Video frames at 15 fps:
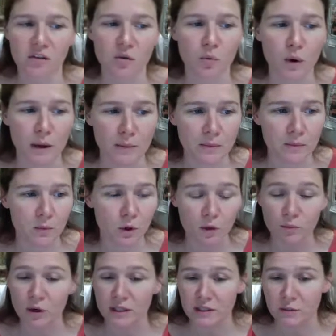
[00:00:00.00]
of your
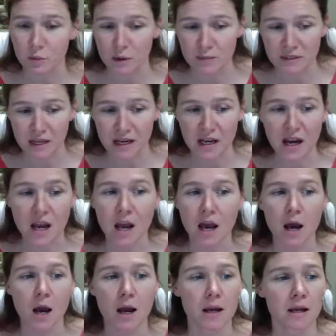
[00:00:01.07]
WordPress website
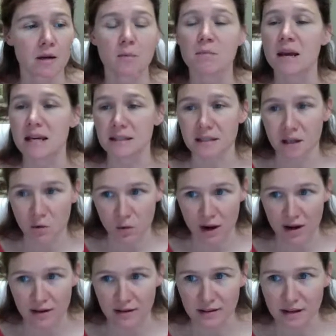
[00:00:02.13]
in amazing
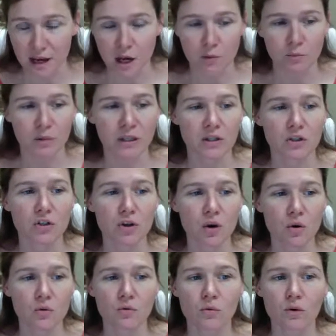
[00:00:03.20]
ways, but
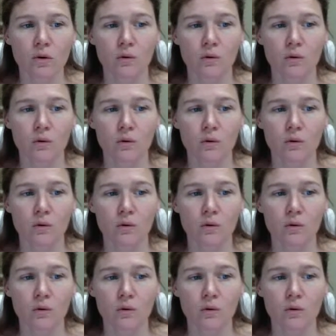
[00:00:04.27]
don't